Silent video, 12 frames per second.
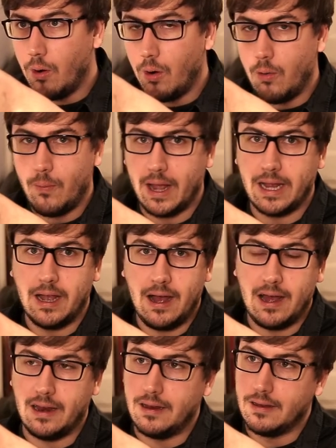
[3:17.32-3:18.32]
Oh my
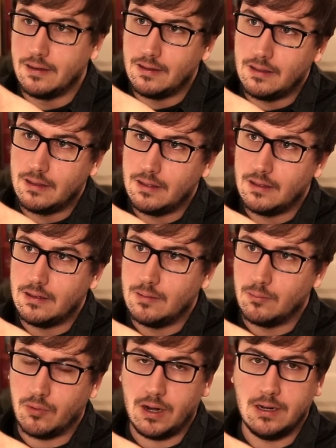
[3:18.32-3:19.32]
god.
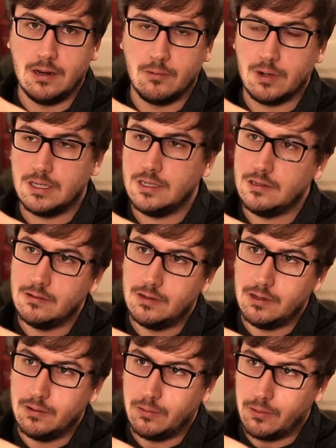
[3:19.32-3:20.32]
Brendan, what did you
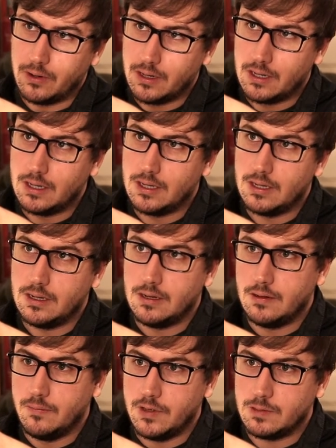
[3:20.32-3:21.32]
do?
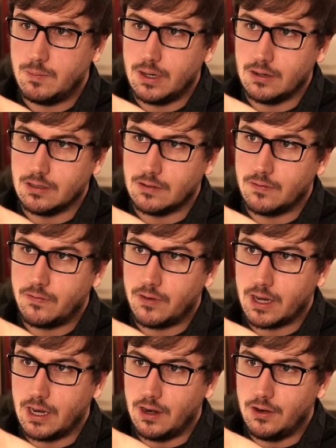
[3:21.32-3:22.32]
This beer is
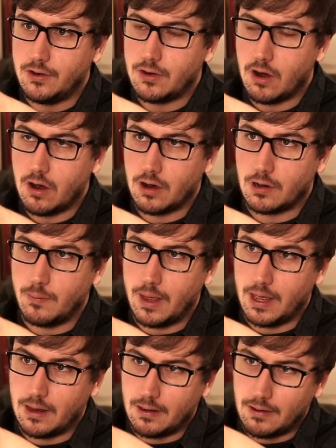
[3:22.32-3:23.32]
freaking dark,
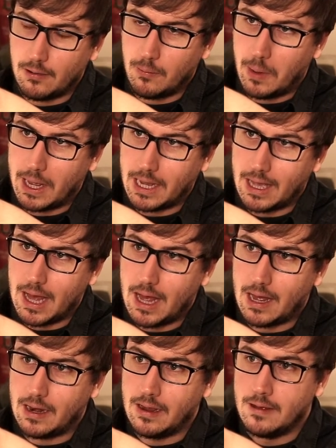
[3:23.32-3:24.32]
man. Oh my
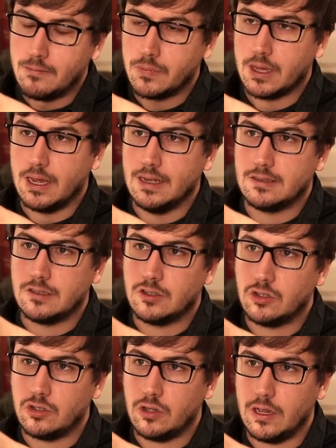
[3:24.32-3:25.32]
god.
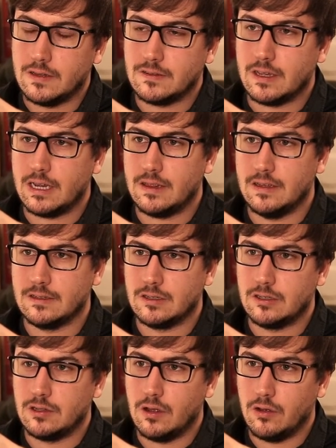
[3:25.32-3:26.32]
It's it's like
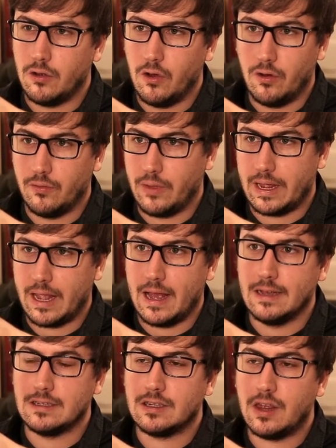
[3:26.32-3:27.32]
this like
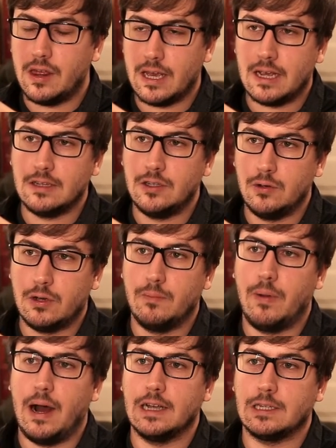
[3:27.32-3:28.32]
as thick as you could
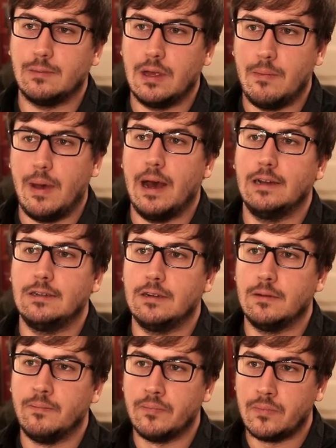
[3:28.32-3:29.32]
possibly imagine